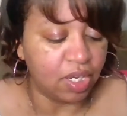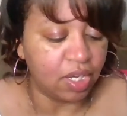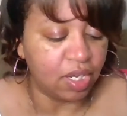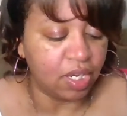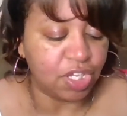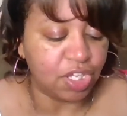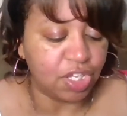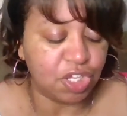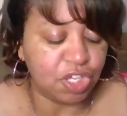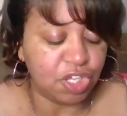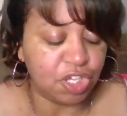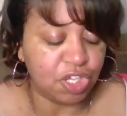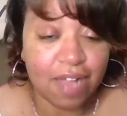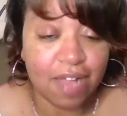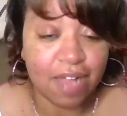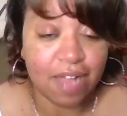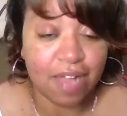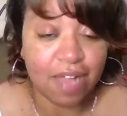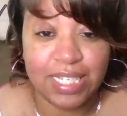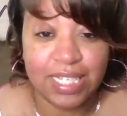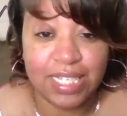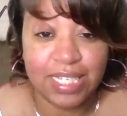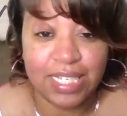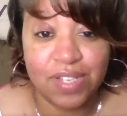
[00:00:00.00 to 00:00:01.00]
you have to
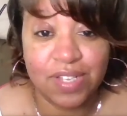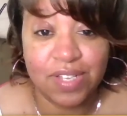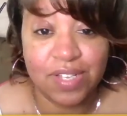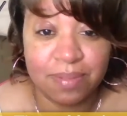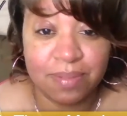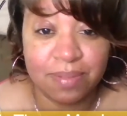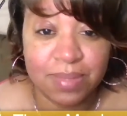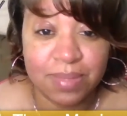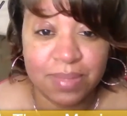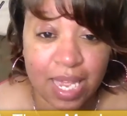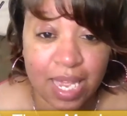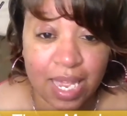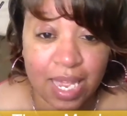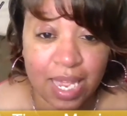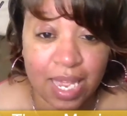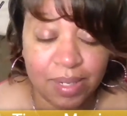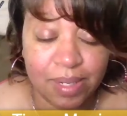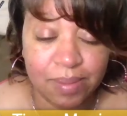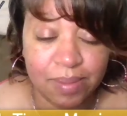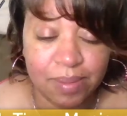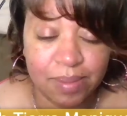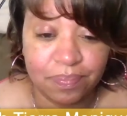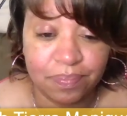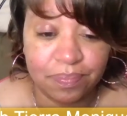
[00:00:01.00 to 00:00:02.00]
give it some time.
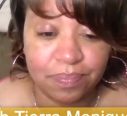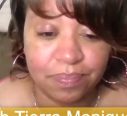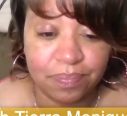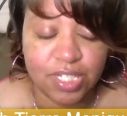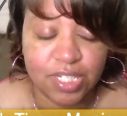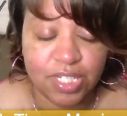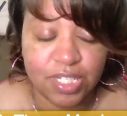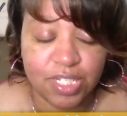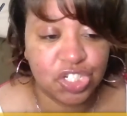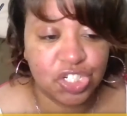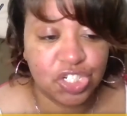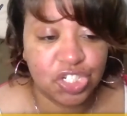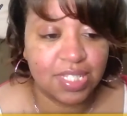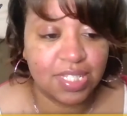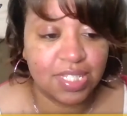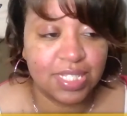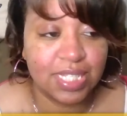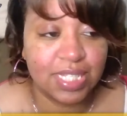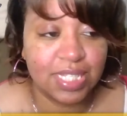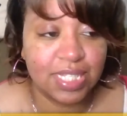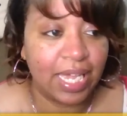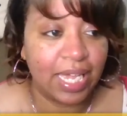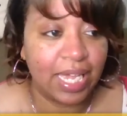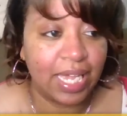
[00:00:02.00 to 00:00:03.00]
Just
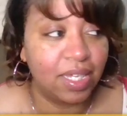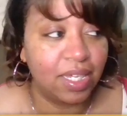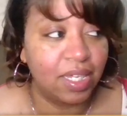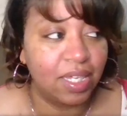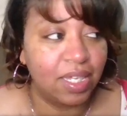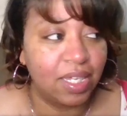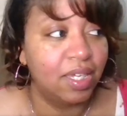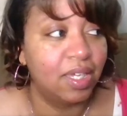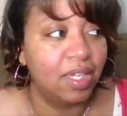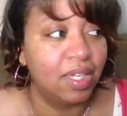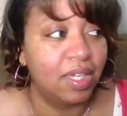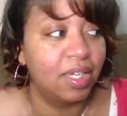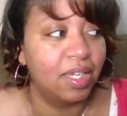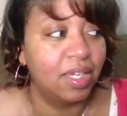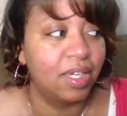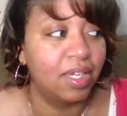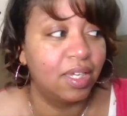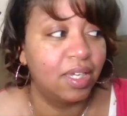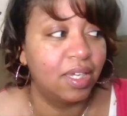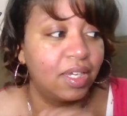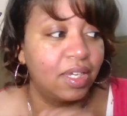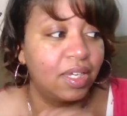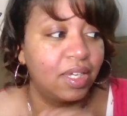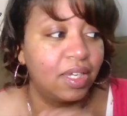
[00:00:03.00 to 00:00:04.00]
like
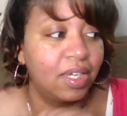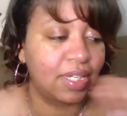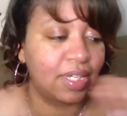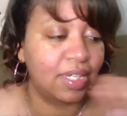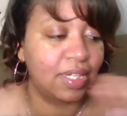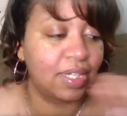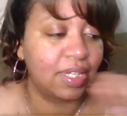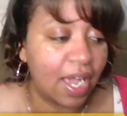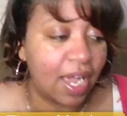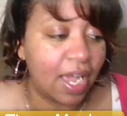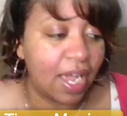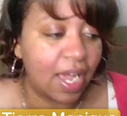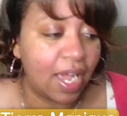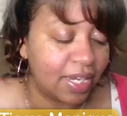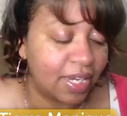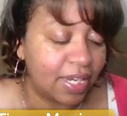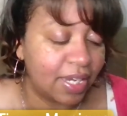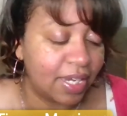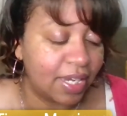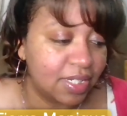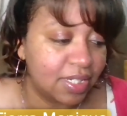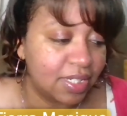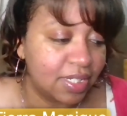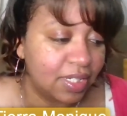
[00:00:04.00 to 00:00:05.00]
God
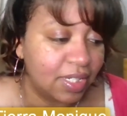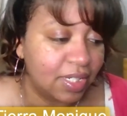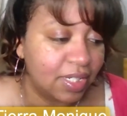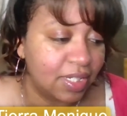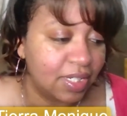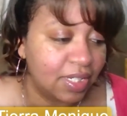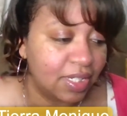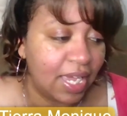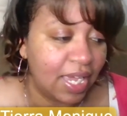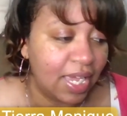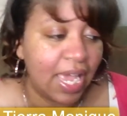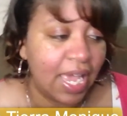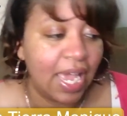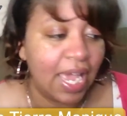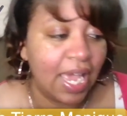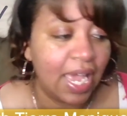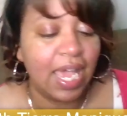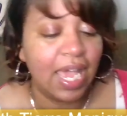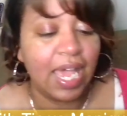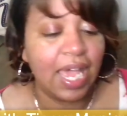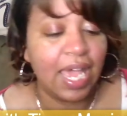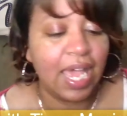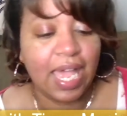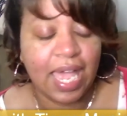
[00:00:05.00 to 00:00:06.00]

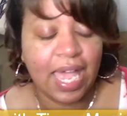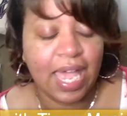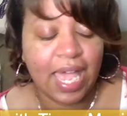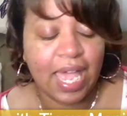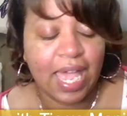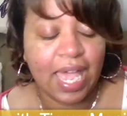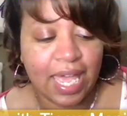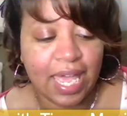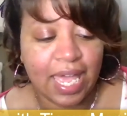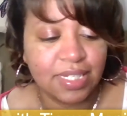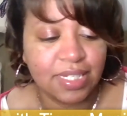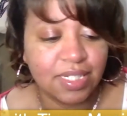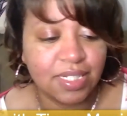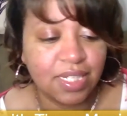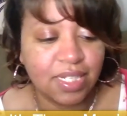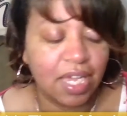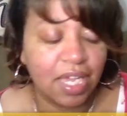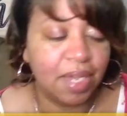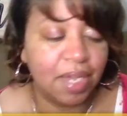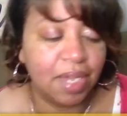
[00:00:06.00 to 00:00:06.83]
had a